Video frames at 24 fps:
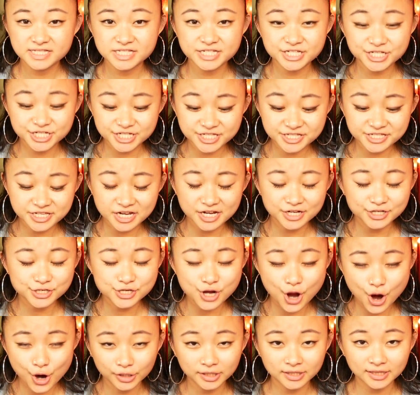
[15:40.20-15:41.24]
is just a
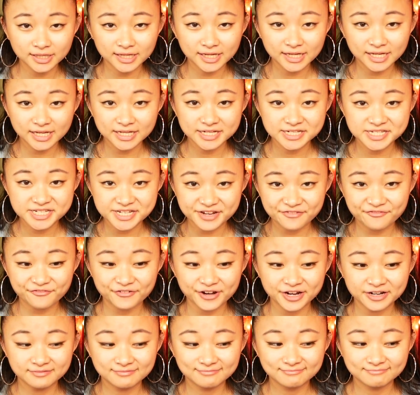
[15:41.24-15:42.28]
totally
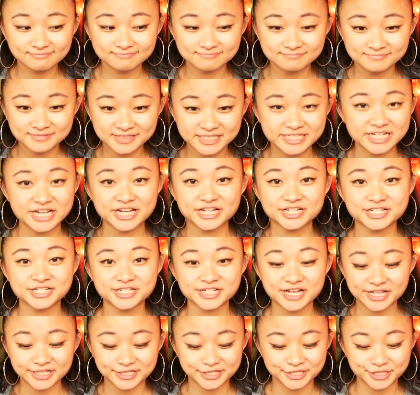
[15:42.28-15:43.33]
different dish.
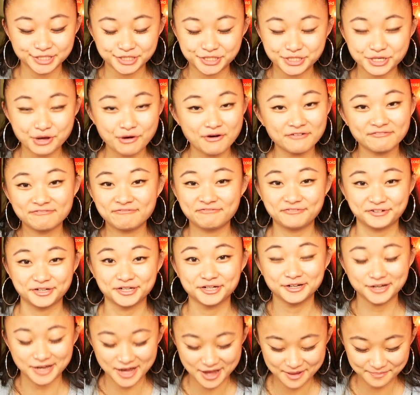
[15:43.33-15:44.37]
It's not pho,
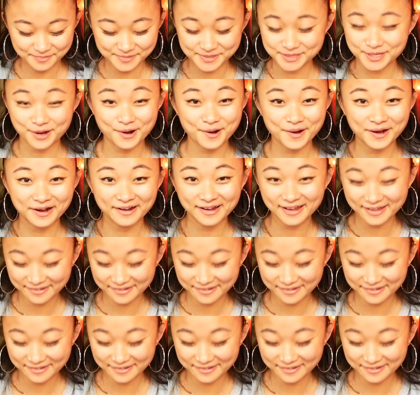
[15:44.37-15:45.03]
I'm sorry.